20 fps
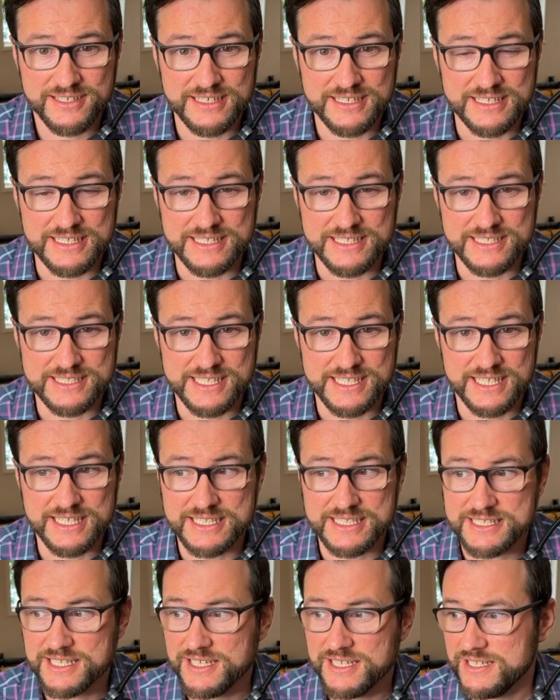Is
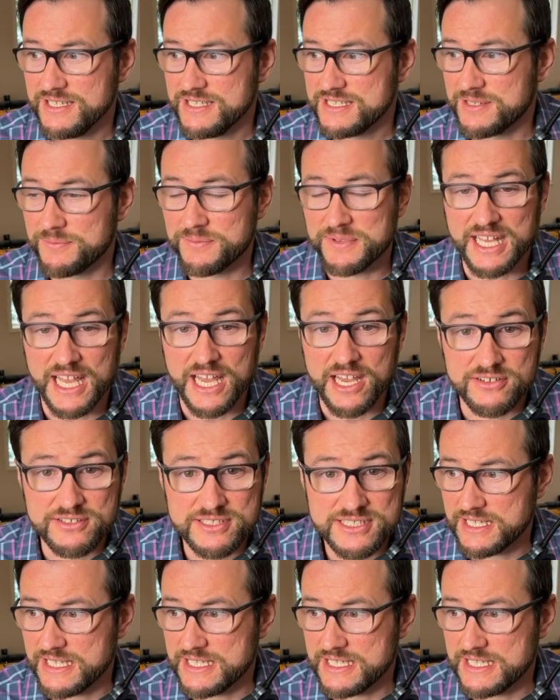it something else?